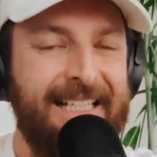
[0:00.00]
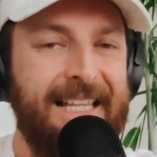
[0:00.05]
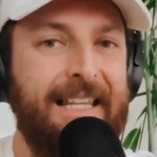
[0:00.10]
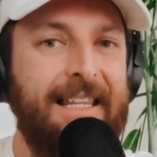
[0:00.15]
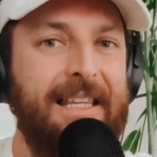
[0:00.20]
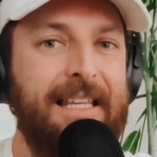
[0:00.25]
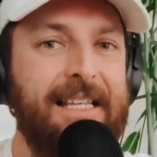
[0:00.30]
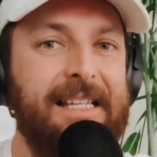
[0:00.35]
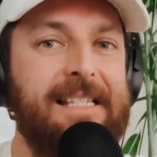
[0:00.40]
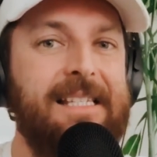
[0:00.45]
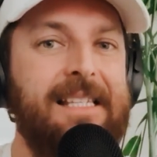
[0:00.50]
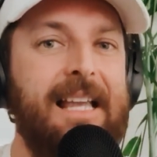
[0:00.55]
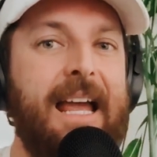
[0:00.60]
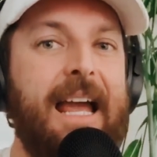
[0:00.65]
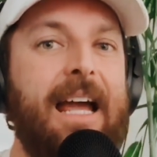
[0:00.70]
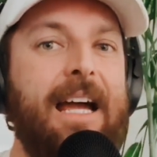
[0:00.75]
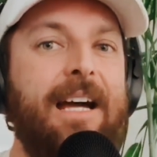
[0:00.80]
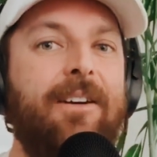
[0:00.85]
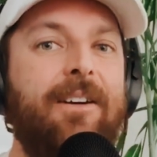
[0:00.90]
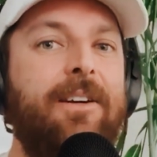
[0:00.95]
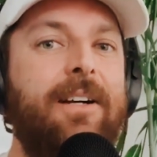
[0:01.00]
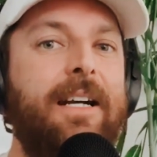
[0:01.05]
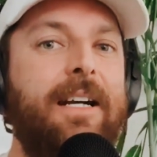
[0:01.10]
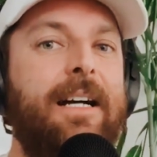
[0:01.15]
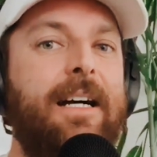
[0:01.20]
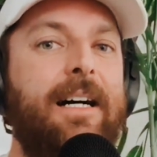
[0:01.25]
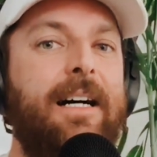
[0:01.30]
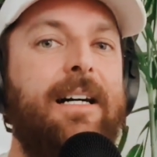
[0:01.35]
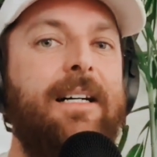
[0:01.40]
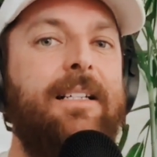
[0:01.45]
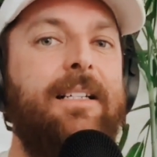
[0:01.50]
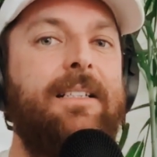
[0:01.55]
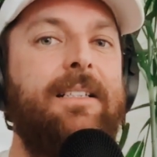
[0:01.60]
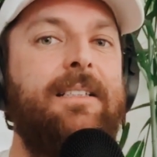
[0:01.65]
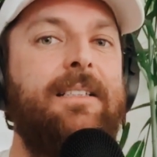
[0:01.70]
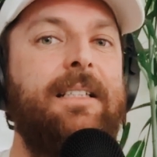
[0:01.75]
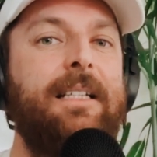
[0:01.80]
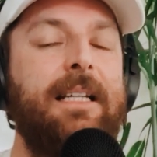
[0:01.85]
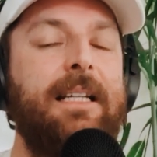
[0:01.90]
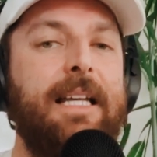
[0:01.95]
this area
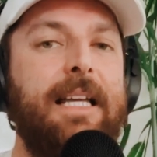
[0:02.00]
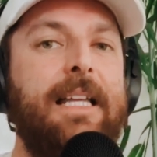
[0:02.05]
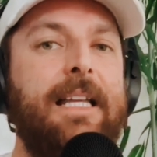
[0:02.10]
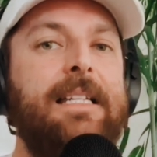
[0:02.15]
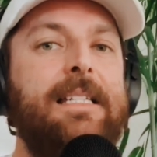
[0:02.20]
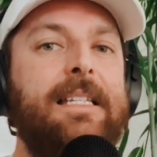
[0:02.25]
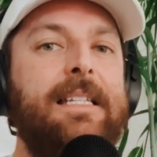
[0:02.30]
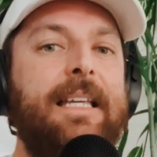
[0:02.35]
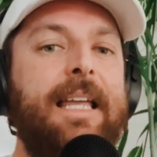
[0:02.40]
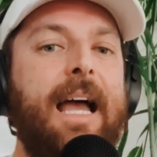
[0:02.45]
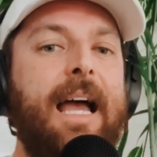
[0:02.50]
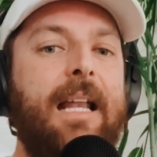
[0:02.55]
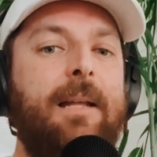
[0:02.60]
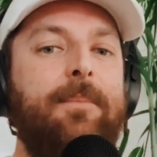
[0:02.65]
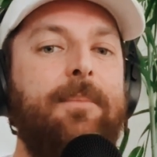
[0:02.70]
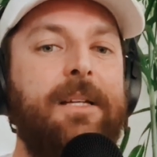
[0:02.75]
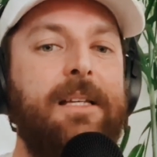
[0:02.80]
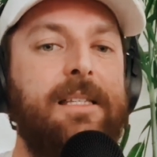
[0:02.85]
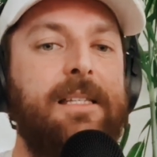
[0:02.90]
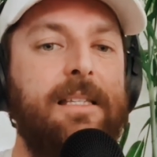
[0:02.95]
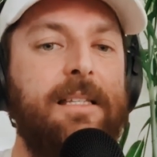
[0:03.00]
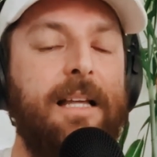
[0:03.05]
into cannabis.